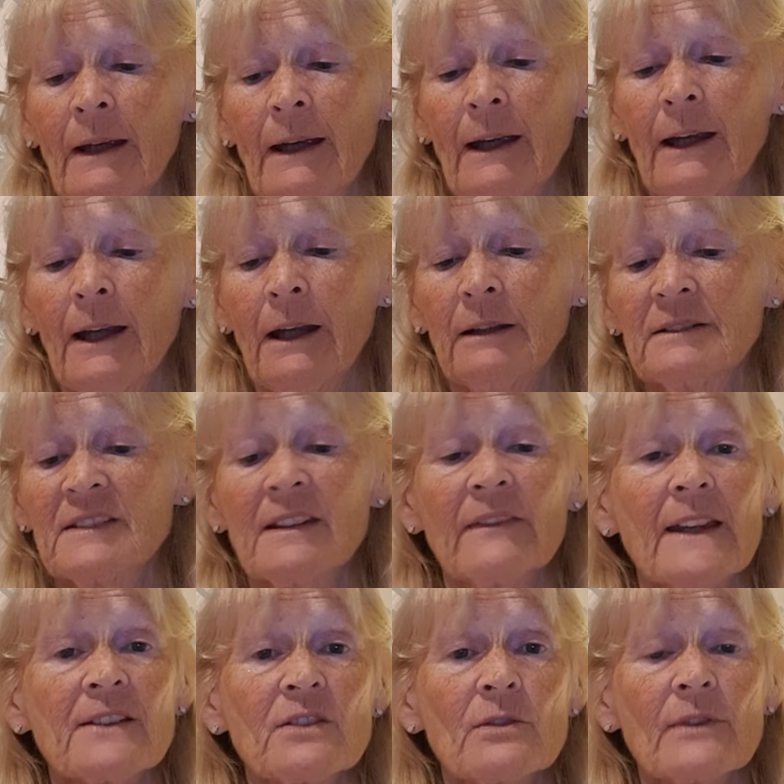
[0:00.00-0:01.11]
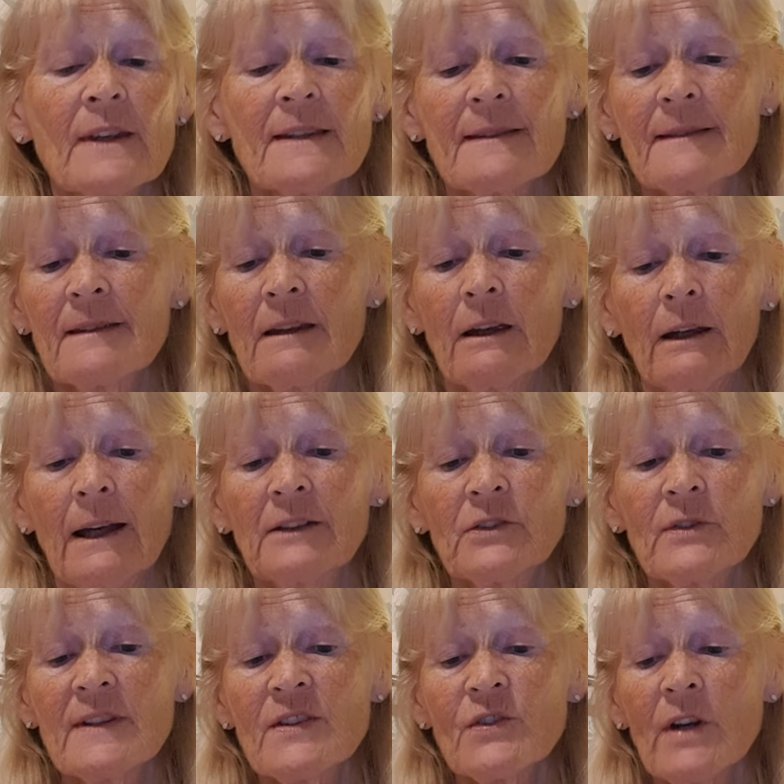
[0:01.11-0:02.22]
Did they do this
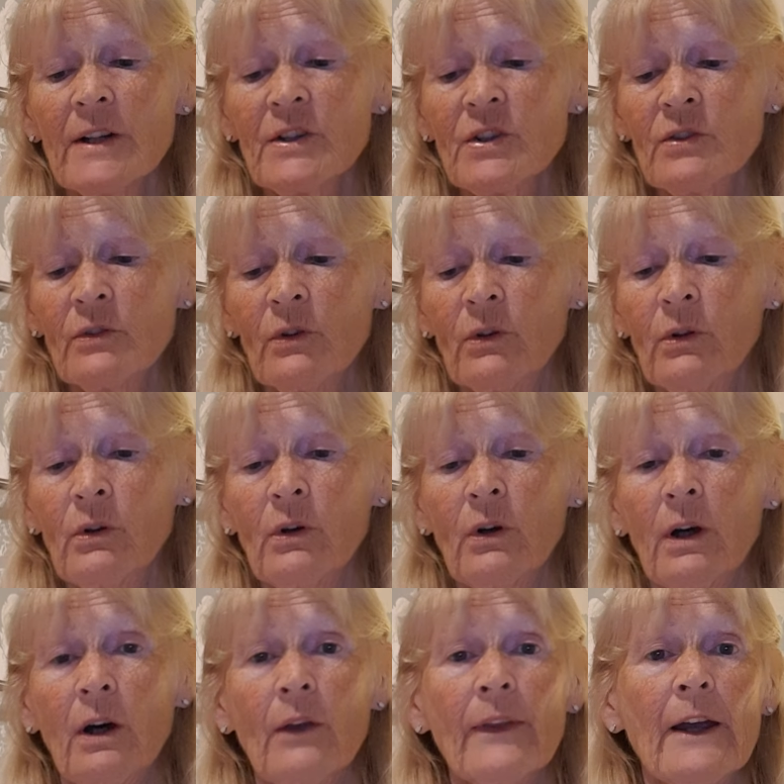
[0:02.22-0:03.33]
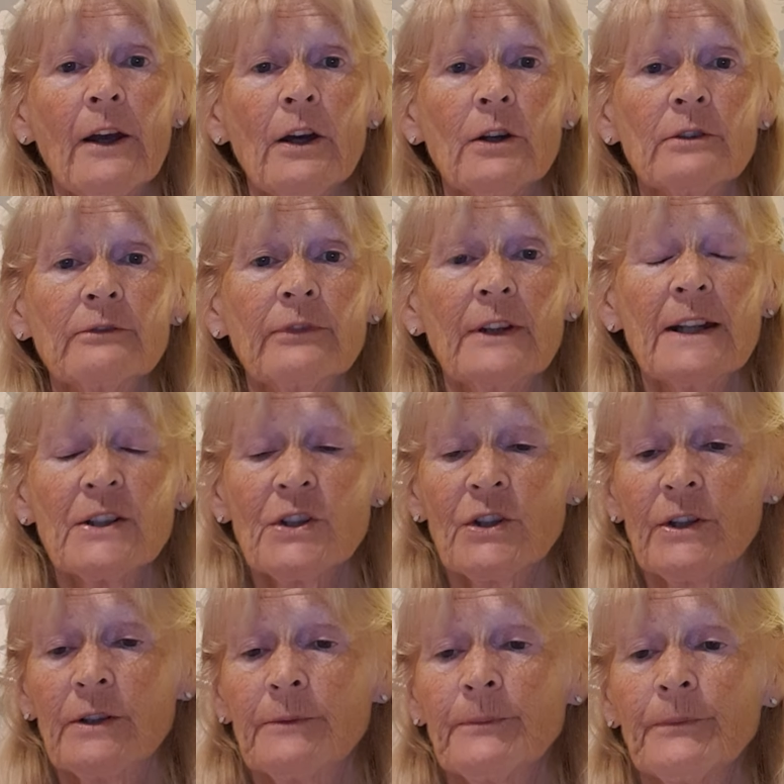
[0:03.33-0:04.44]
under instruction or on their own volition?